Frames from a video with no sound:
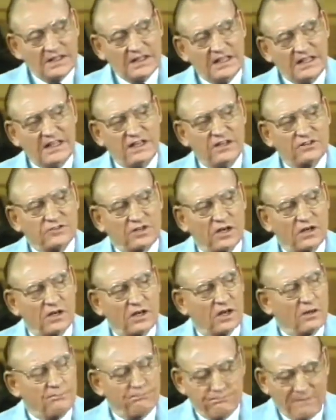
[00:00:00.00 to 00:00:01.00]
It is an
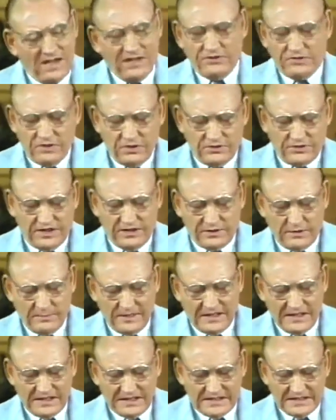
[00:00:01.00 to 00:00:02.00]
amazing thing to
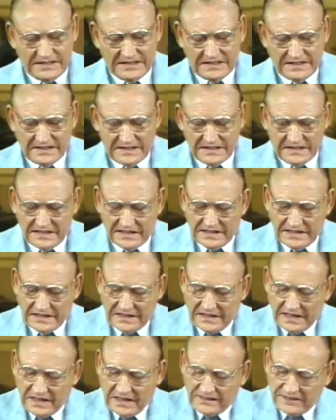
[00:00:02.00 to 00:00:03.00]
me
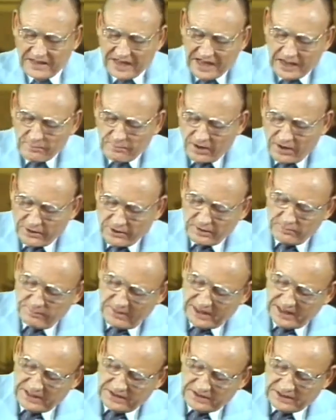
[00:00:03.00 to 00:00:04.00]
that our modern
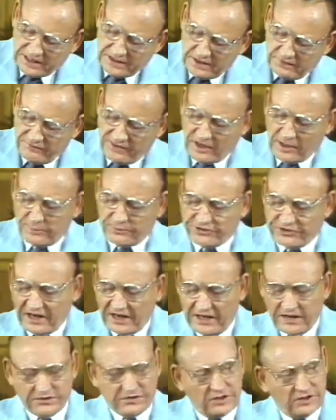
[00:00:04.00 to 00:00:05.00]
man can develop
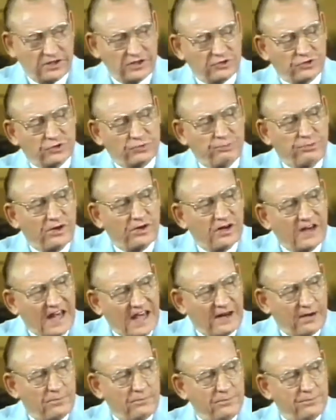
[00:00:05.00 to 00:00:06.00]
science and can split an
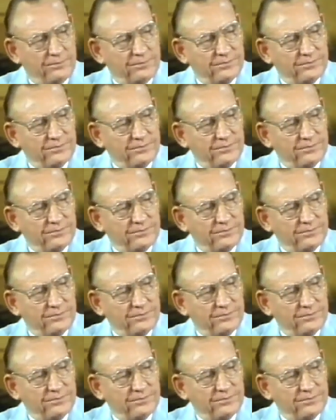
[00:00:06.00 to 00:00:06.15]
atom.